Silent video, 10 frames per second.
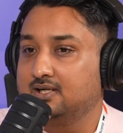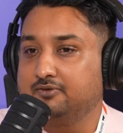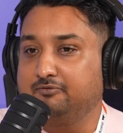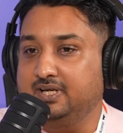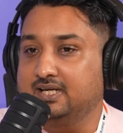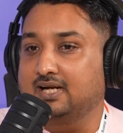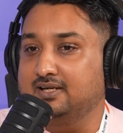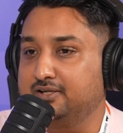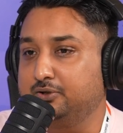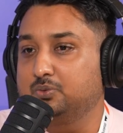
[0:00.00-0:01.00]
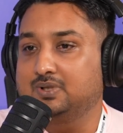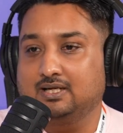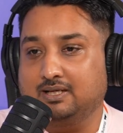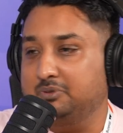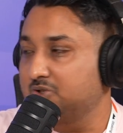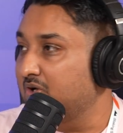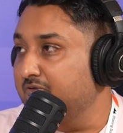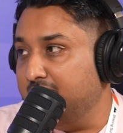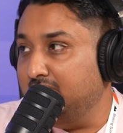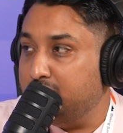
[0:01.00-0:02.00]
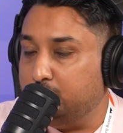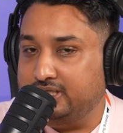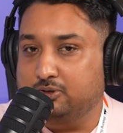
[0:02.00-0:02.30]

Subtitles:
we kind of knew that Amazon will take